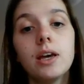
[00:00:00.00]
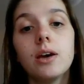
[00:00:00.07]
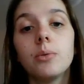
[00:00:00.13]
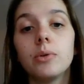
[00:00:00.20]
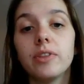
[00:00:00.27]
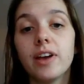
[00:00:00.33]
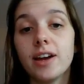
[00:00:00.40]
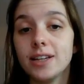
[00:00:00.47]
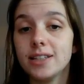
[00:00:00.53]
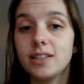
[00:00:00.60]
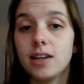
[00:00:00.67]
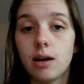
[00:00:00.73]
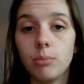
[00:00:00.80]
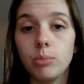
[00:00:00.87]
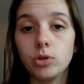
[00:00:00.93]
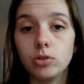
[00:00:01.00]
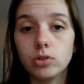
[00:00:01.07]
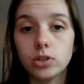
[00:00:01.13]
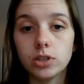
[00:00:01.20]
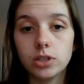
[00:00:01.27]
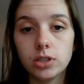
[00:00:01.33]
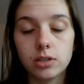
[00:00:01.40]
Well, that is now
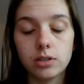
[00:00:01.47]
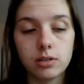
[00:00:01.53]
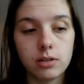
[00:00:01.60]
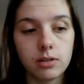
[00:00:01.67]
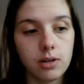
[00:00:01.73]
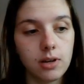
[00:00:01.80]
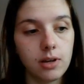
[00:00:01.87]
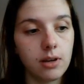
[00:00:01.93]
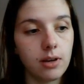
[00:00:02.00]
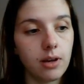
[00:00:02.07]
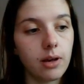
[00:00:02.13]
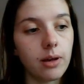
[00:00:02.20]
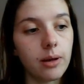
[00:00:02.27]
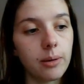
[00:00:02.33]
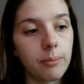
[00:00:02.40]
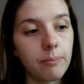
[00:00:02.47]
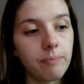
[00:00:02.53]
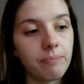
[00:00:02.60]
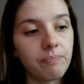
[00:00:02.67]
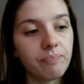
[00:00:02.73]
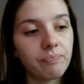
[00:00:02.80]
booked. Me and